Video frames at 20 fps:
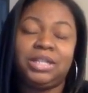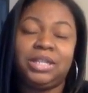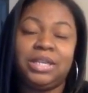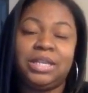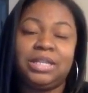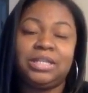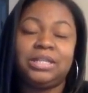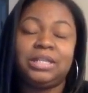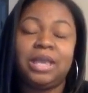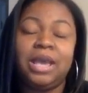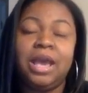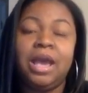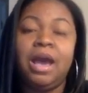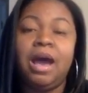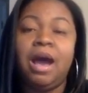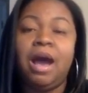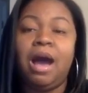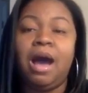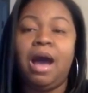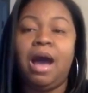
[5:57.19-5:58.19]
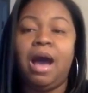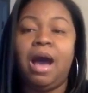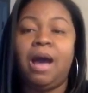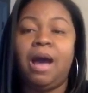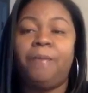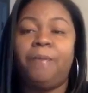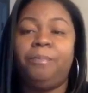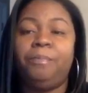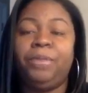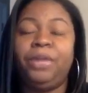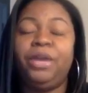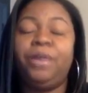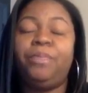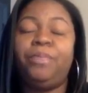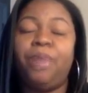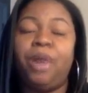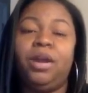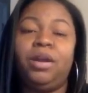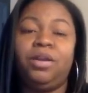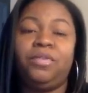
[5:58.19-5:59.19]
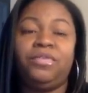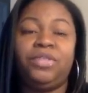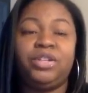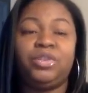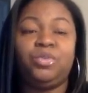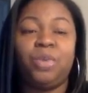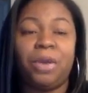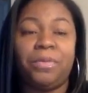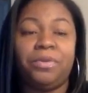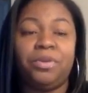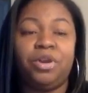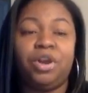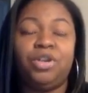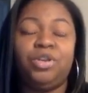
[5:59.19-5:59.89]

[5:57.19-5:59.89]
this, be a part of this webinar. You